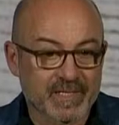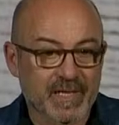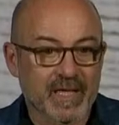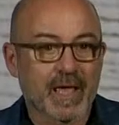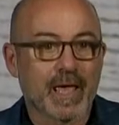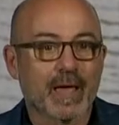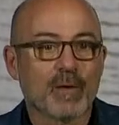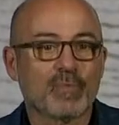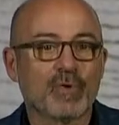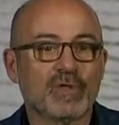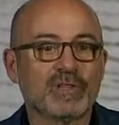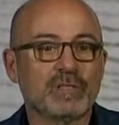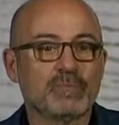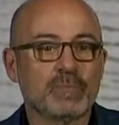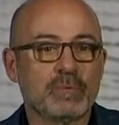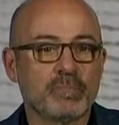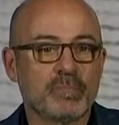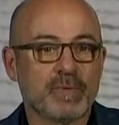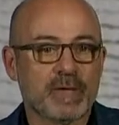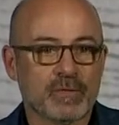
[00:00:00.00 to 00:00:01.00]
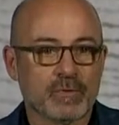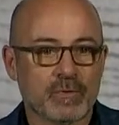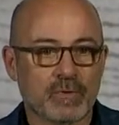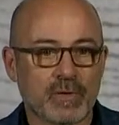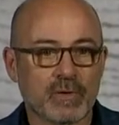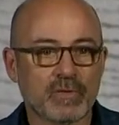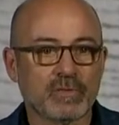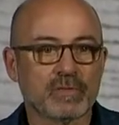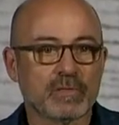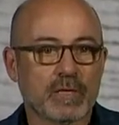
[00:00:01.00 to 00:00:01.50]
this is not enough.
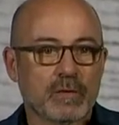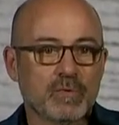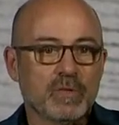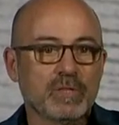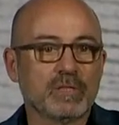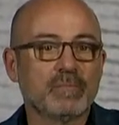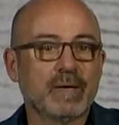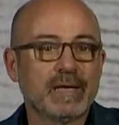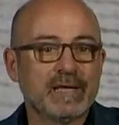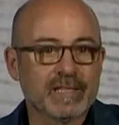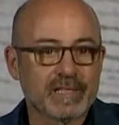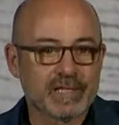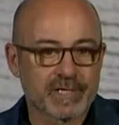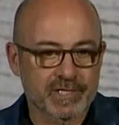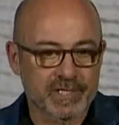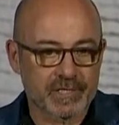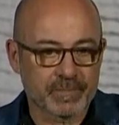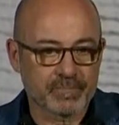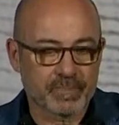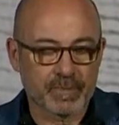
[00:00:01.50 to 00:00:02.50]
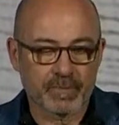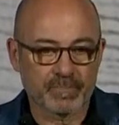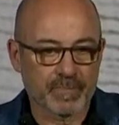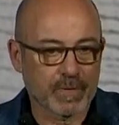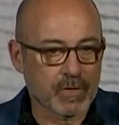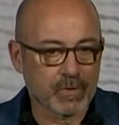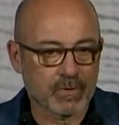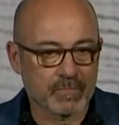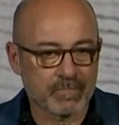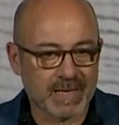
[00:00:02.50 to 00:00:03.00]
It's a very
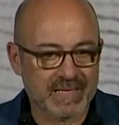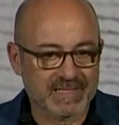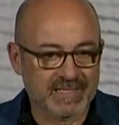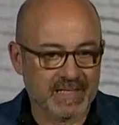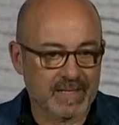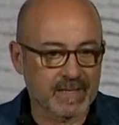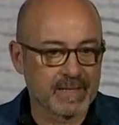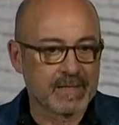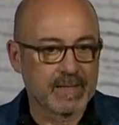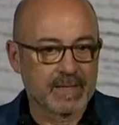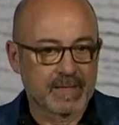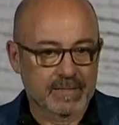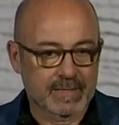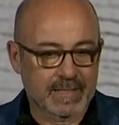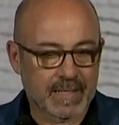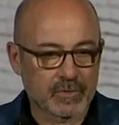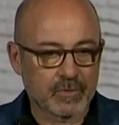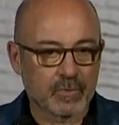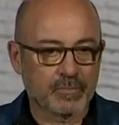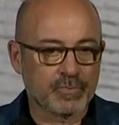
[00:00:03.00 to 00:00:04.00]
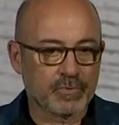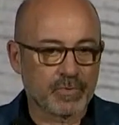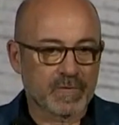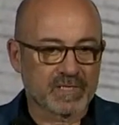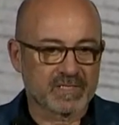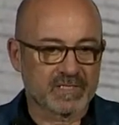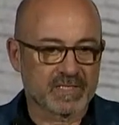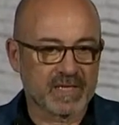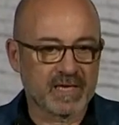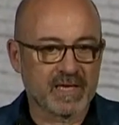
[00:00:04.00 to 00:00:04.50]
good commitment, good
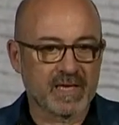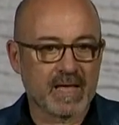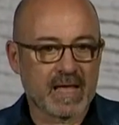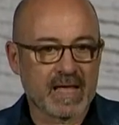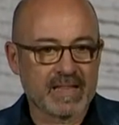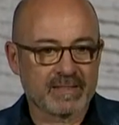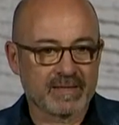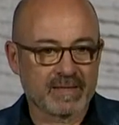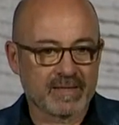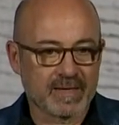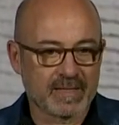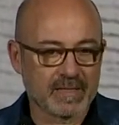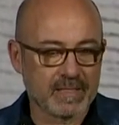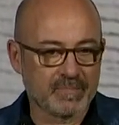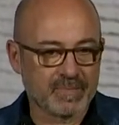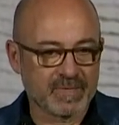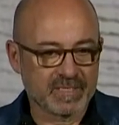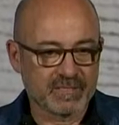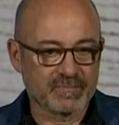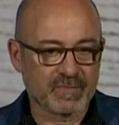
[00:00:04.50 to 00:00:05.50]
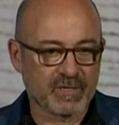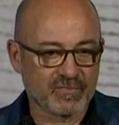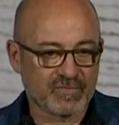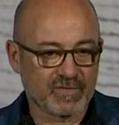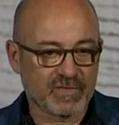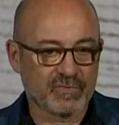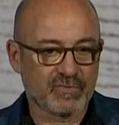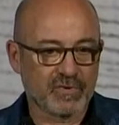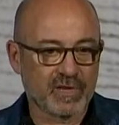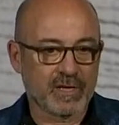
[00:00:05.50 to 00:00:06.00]
leadership, but it's not enough.
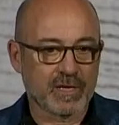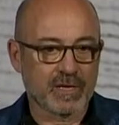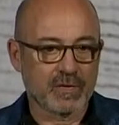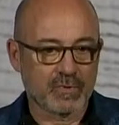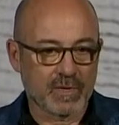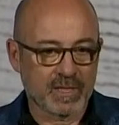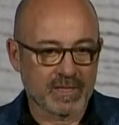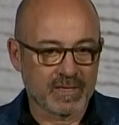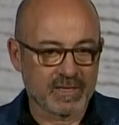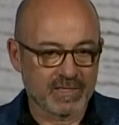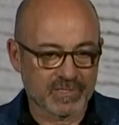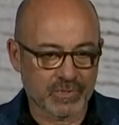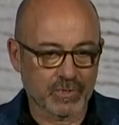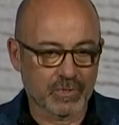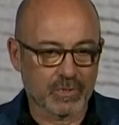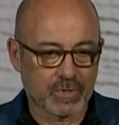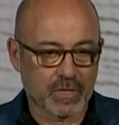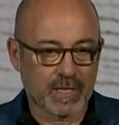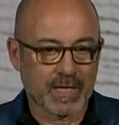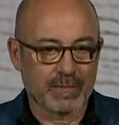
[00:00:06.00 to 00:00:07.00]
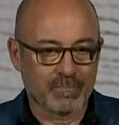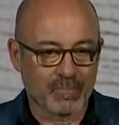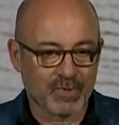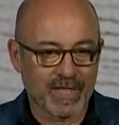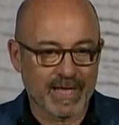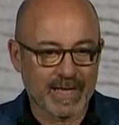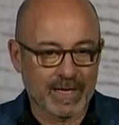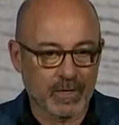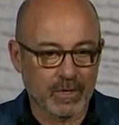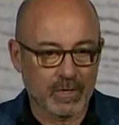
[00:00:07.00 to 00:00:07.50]
If other
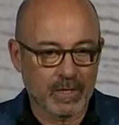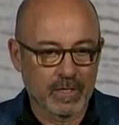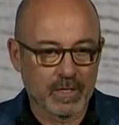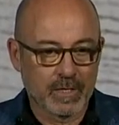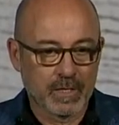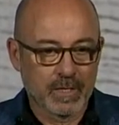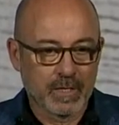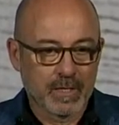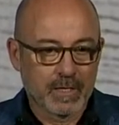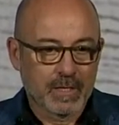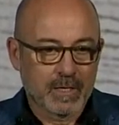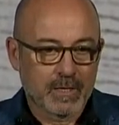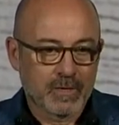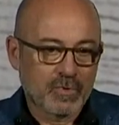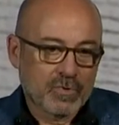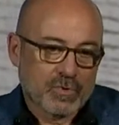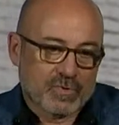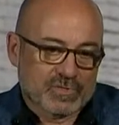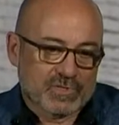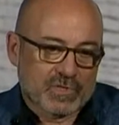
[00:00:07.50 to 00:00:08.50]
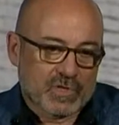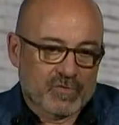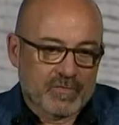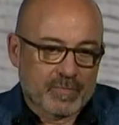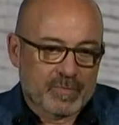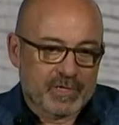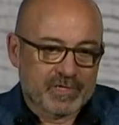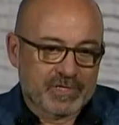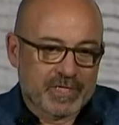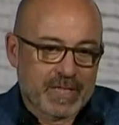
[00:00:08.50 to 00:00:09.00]
large industrialist countries do
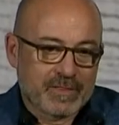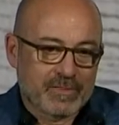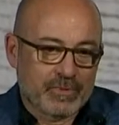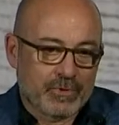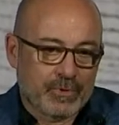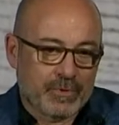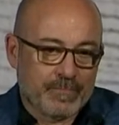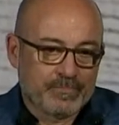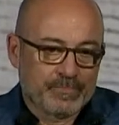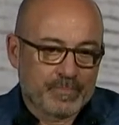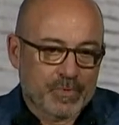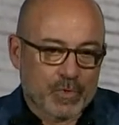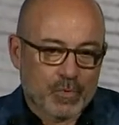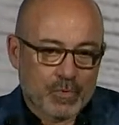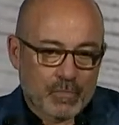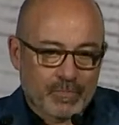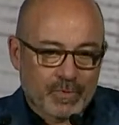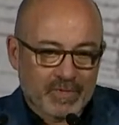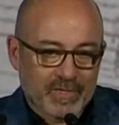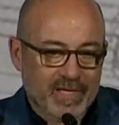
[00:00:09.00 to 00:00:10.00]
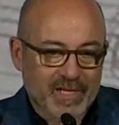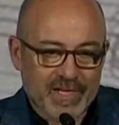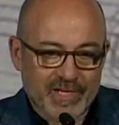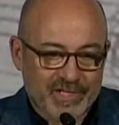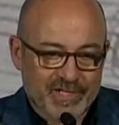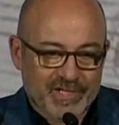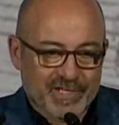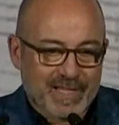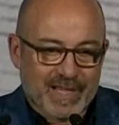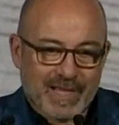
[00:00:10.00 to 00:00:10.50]
not join in, this
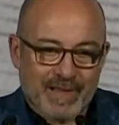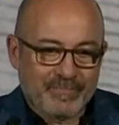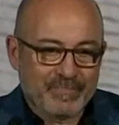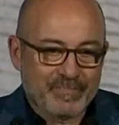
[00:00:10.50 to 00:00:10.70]
9%